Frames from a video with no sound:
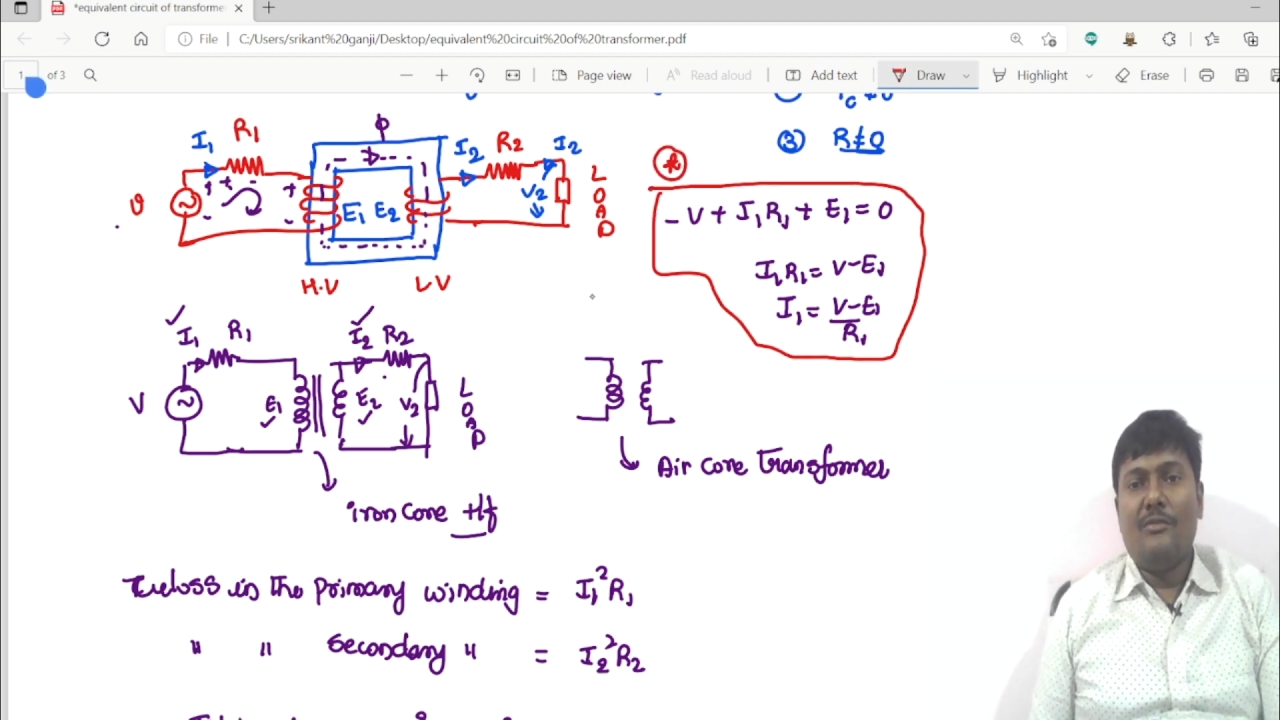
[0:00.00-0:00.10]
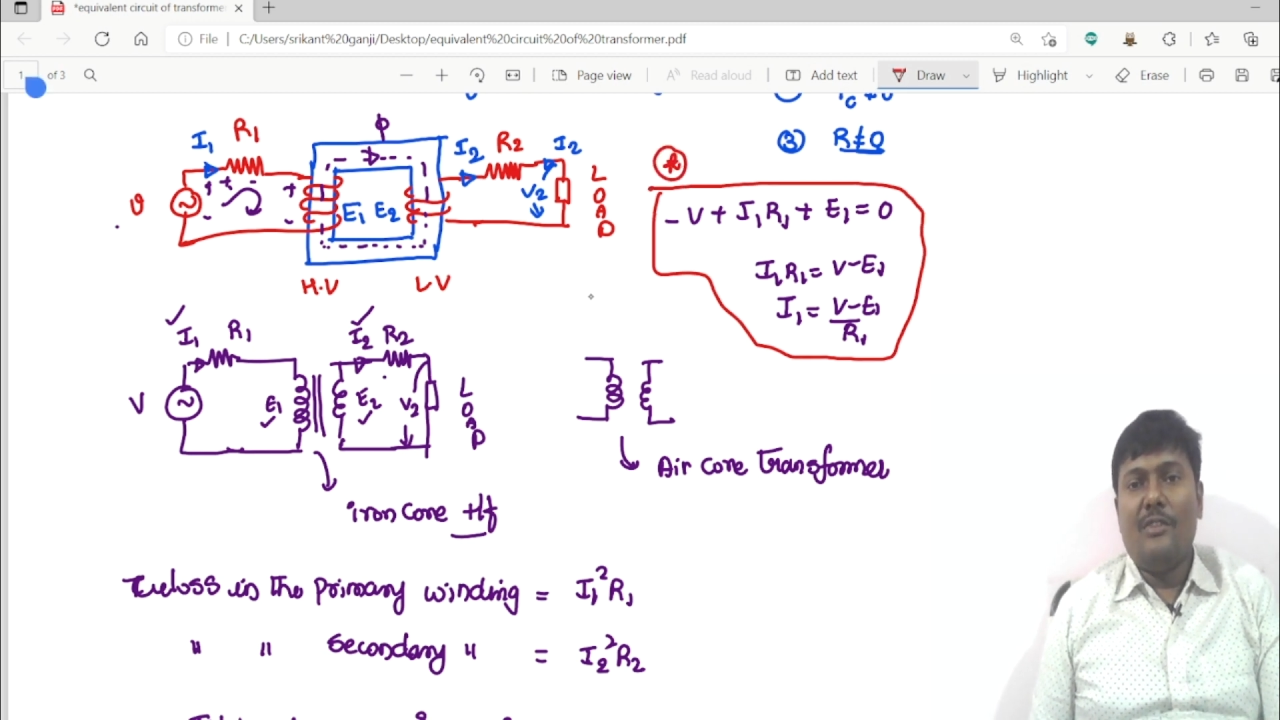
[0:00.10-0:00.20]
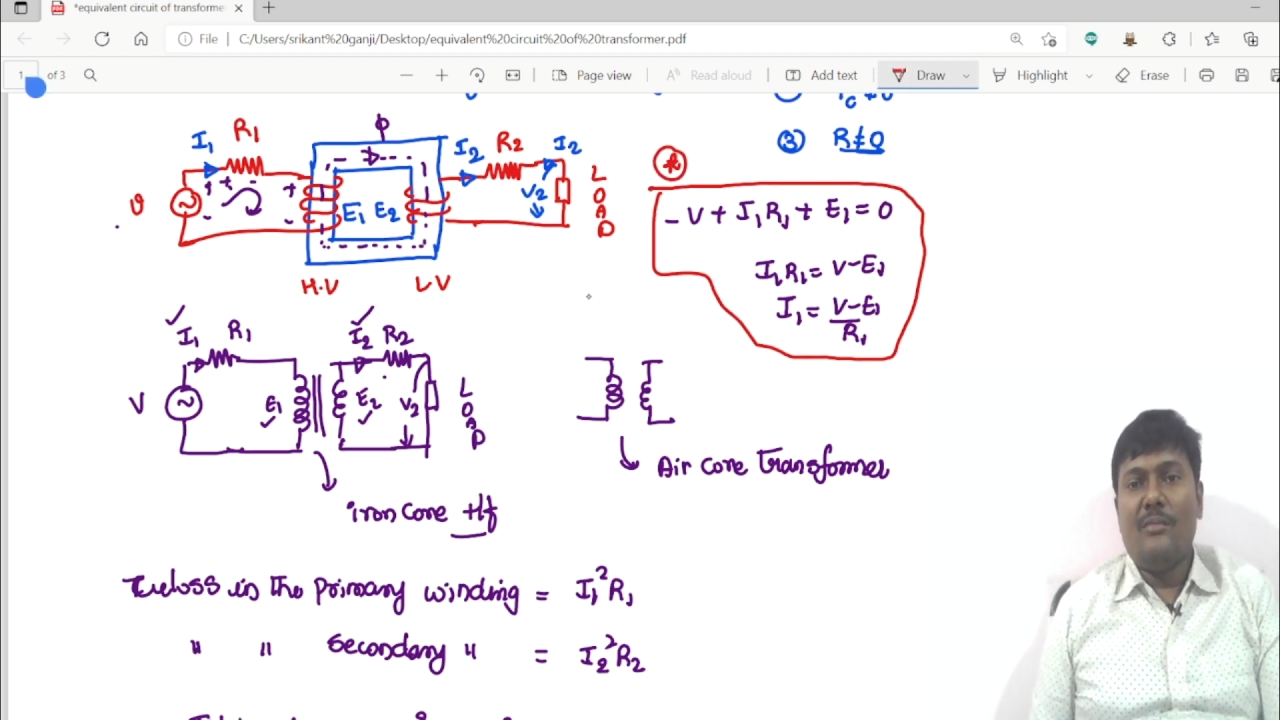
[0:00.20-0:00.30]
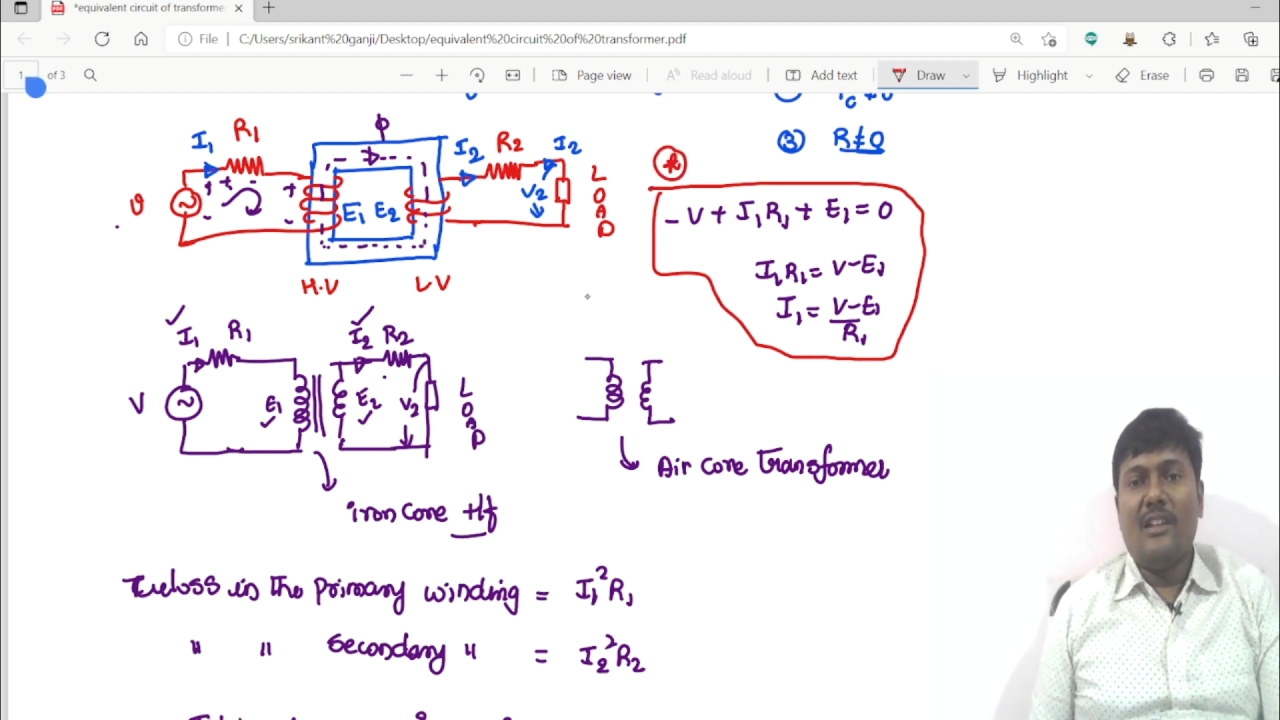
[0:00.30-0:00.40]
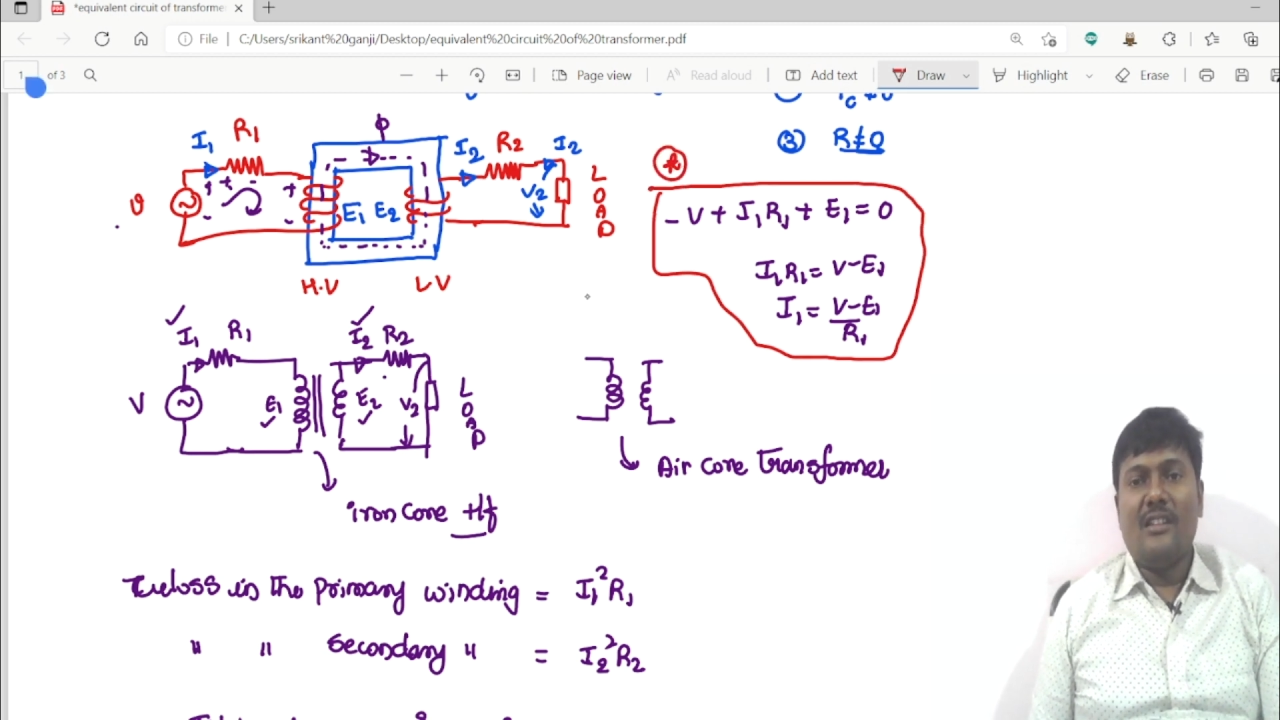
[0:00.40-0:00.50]
v
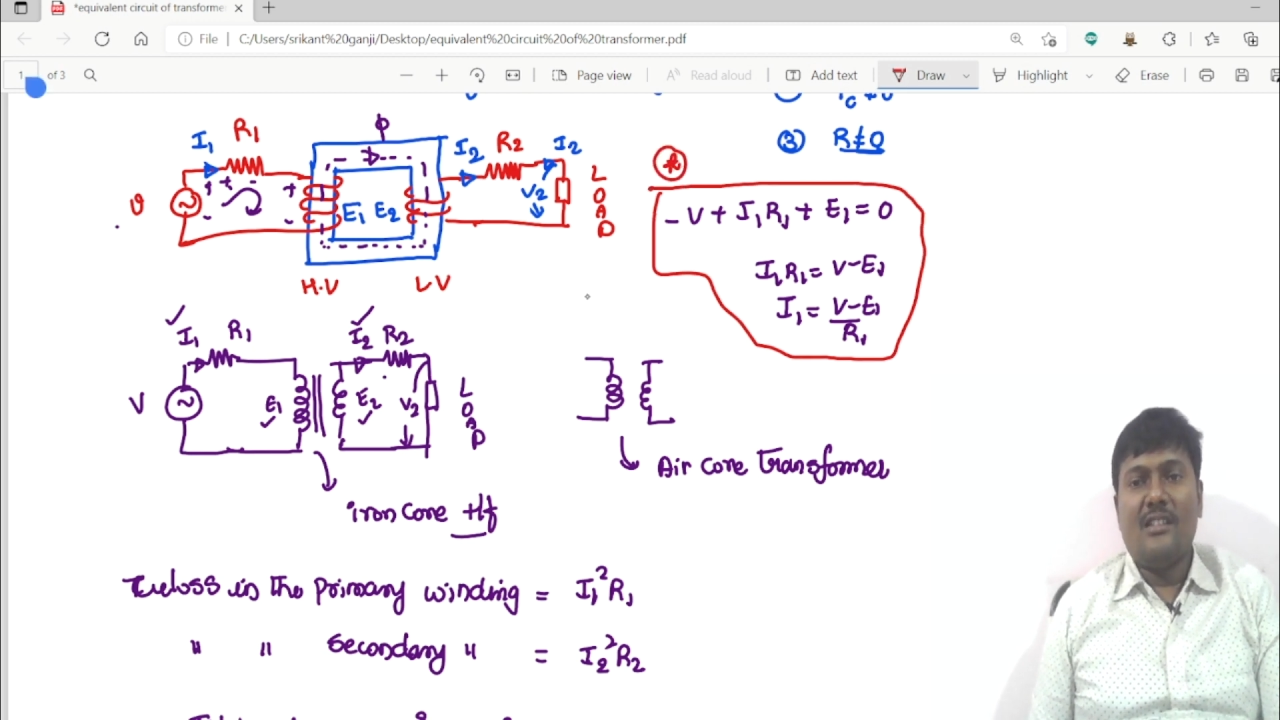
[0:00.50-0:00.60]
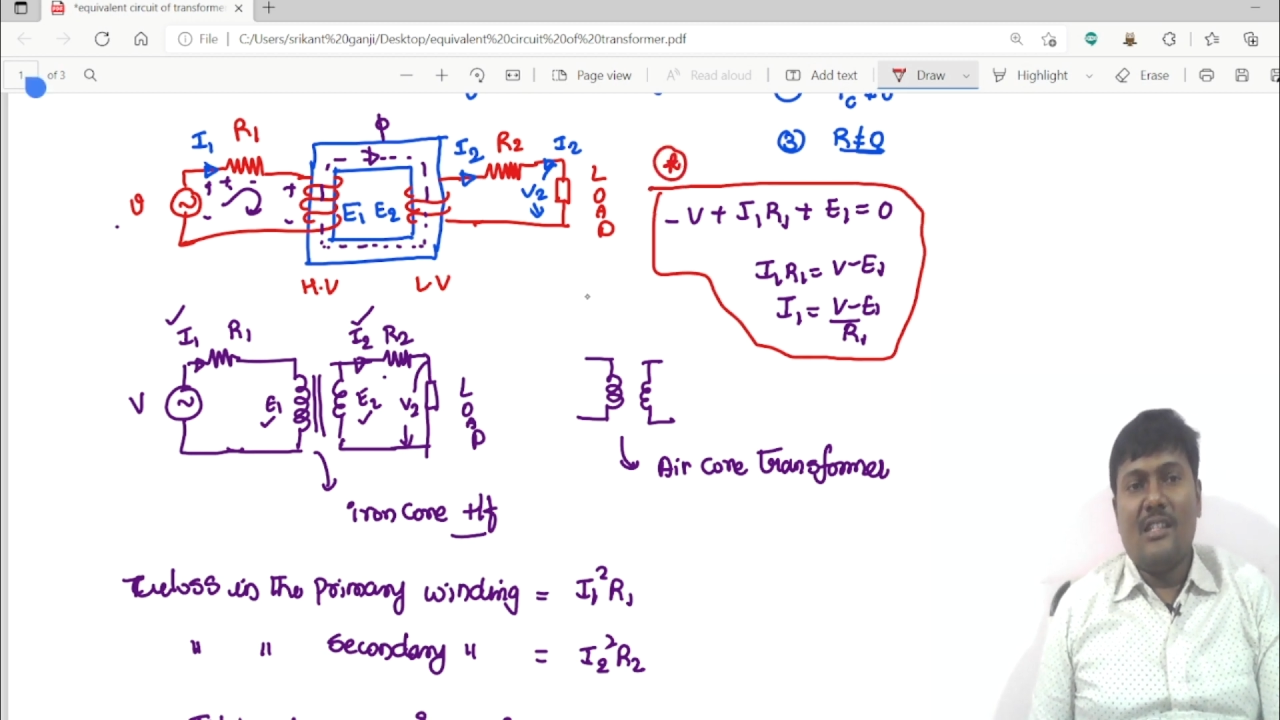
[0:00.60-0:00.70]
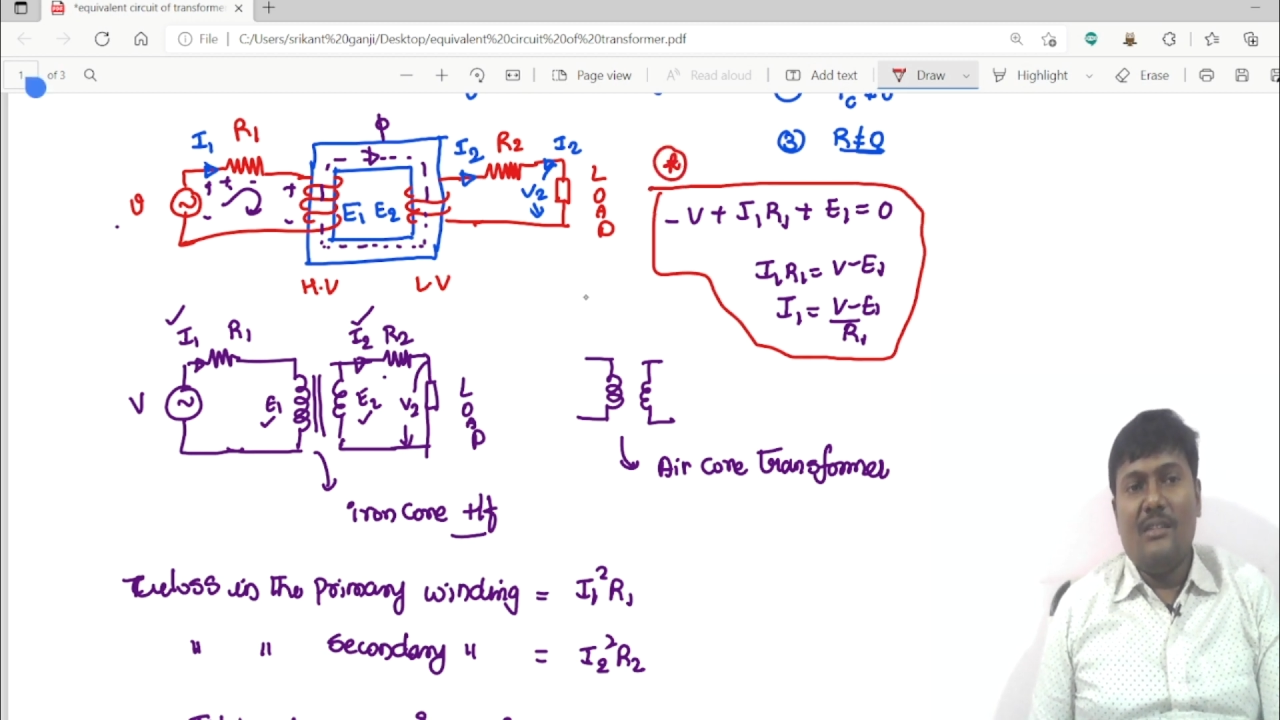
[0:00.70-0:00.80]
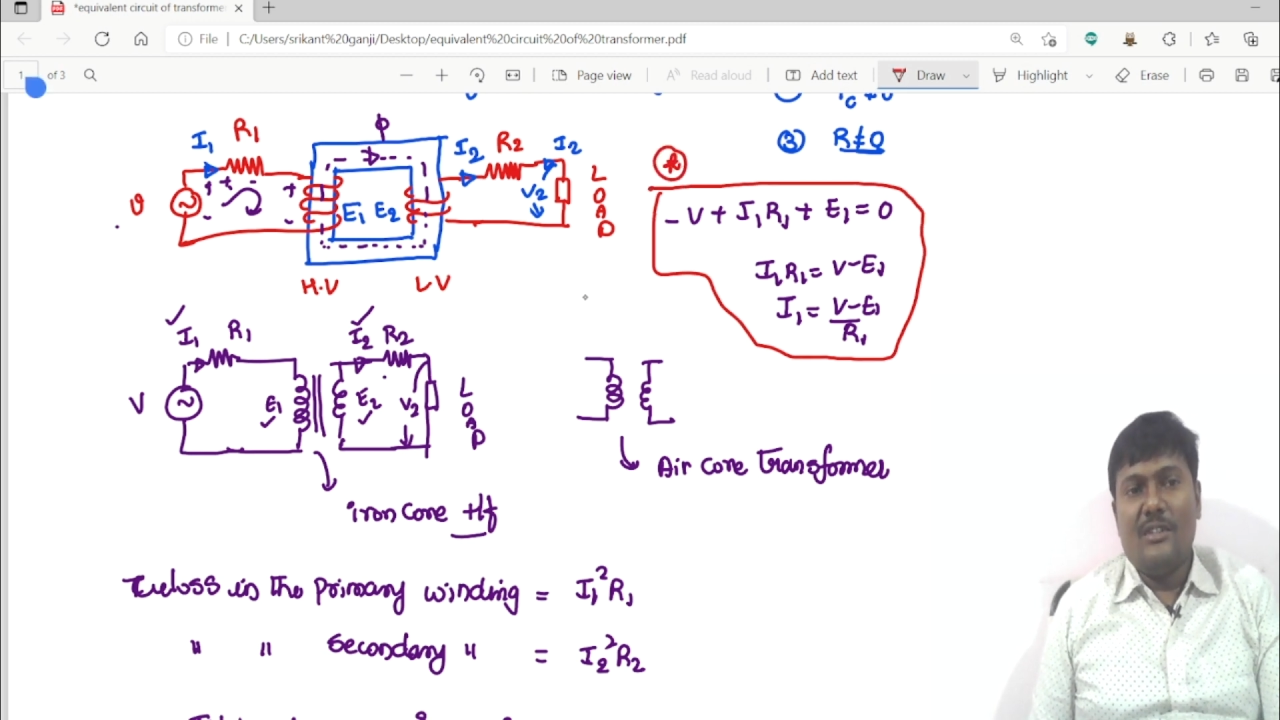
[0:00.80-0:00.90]
minus e1